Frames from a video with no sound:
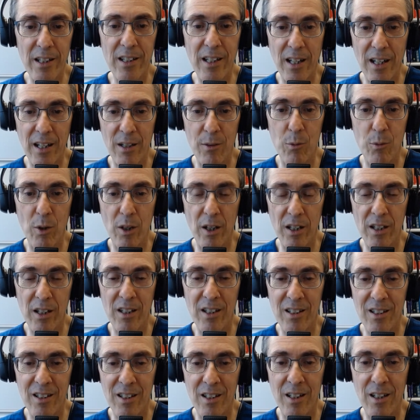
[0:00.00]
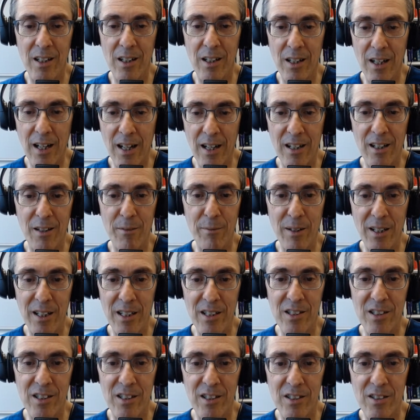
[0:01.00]
can work in a lot of the
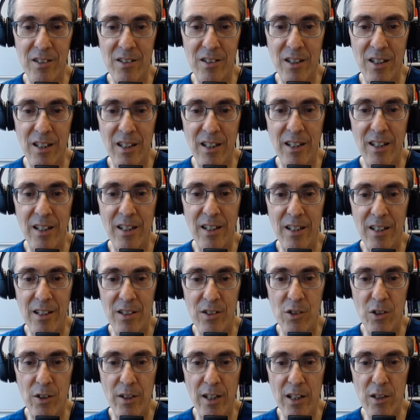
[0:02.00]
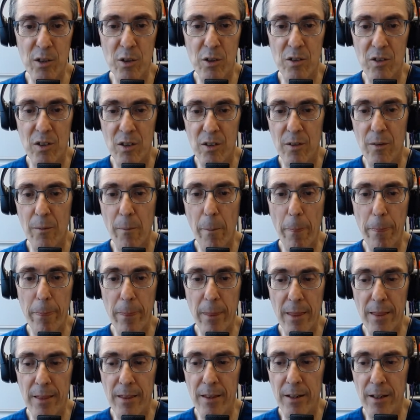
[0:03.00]
patients. So that's
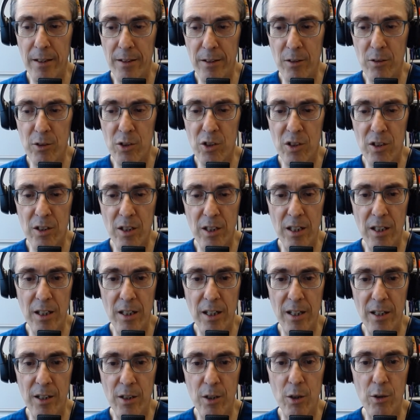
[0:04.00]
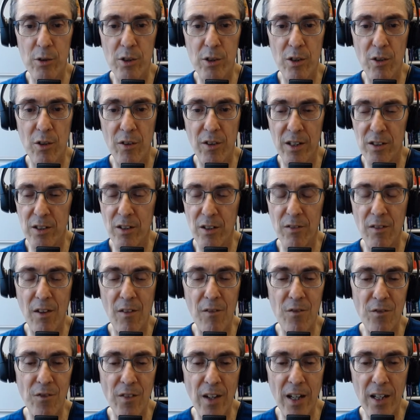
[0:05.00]
that, those are the uh, go-to things. If
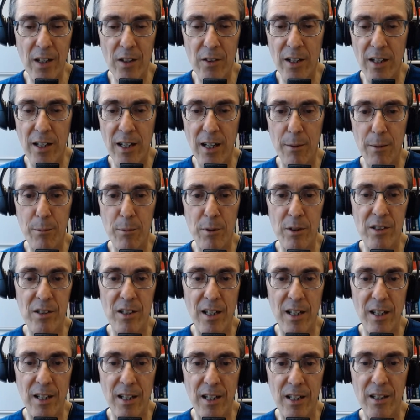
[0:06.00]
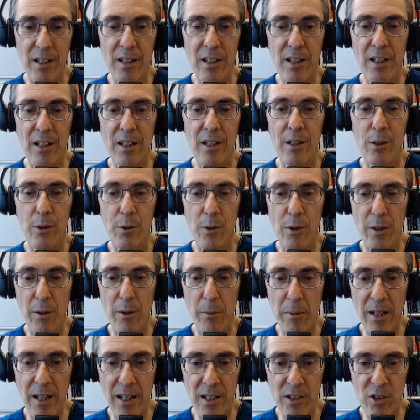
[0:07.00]
they've failed the hypertonic, or the
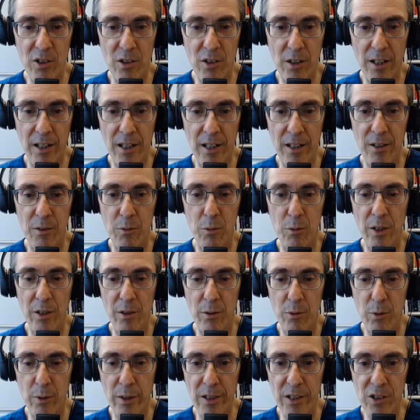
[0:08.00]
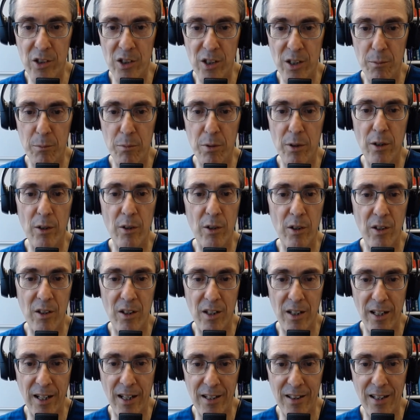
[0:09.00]
PatulEND with a rigid
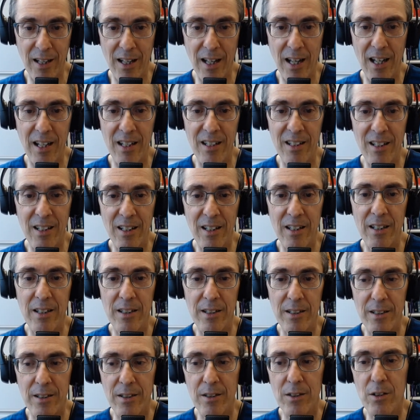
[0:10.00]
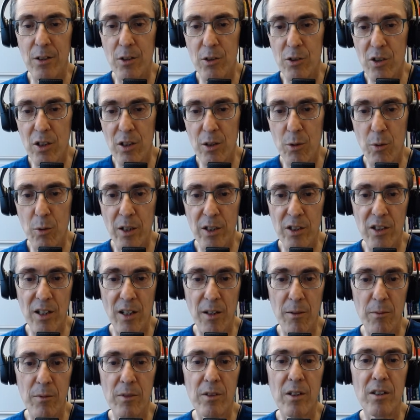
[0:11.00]
protocol like that, those are the ones
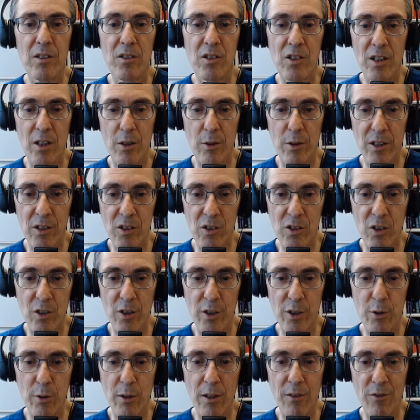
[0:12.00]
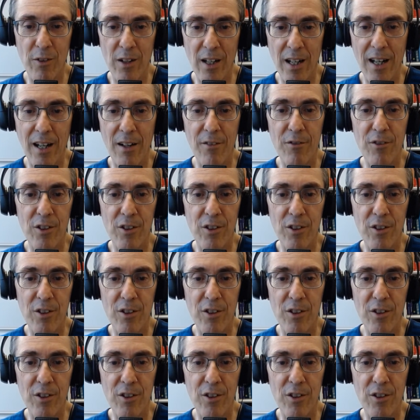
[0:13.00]
I'm considering surgery if we have